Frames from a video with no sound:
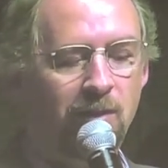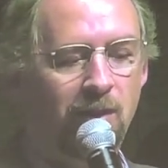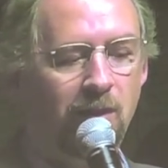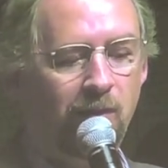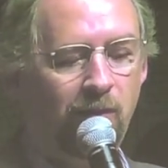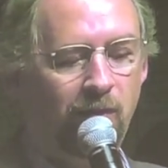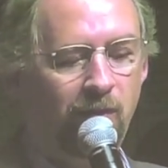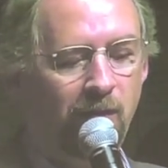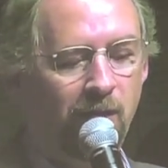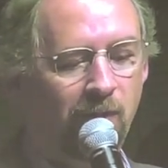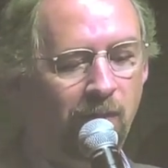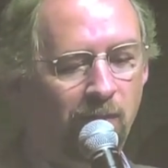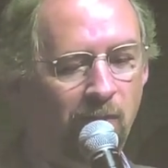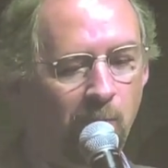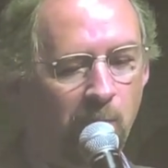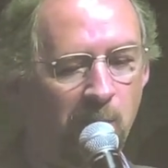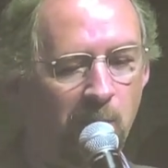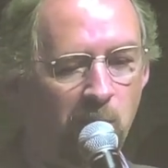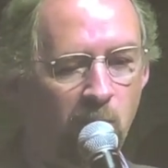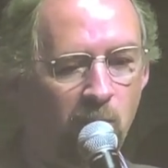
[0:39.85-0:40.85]
If, if the
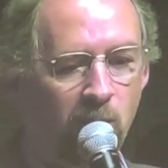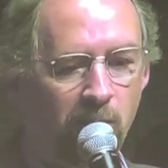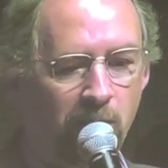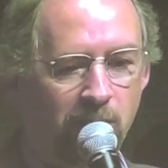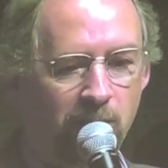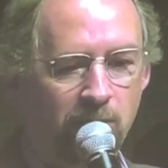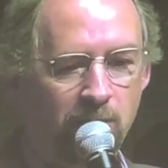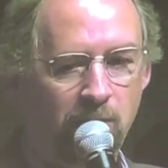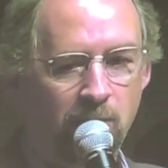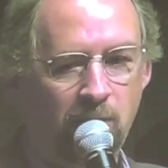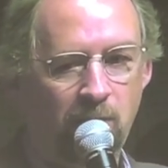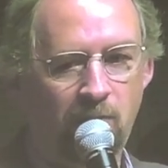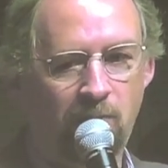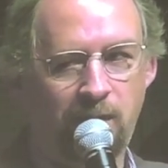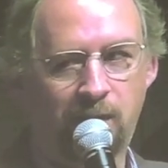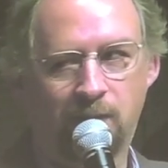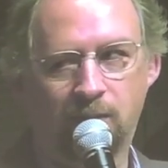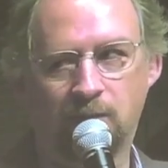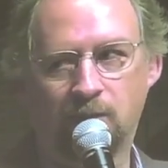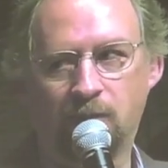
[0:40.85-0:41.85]
paperwork is not
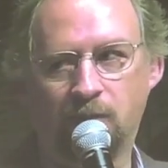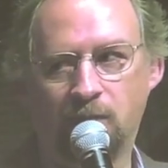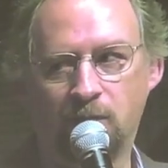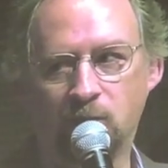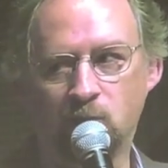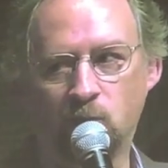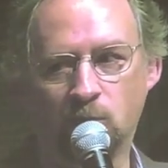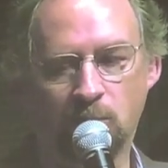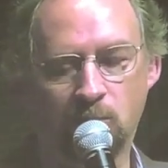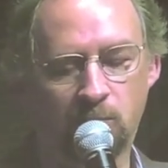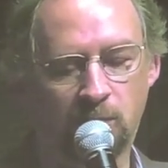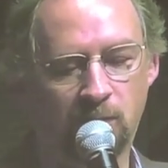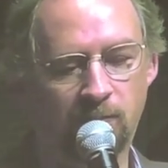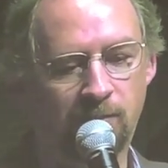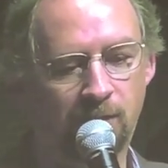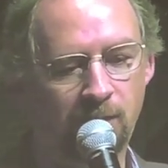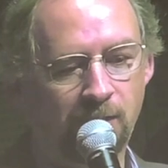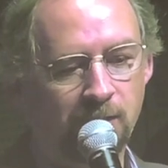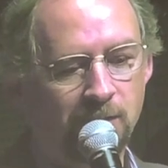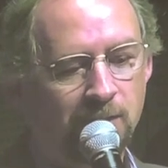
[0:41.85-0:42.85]
correct, the funds wouldn't be
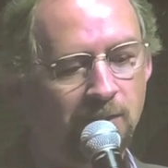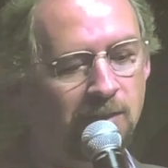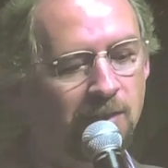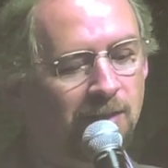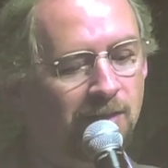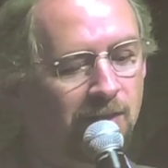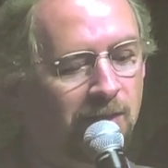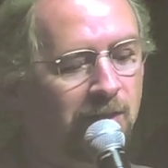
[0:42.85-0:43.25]
released.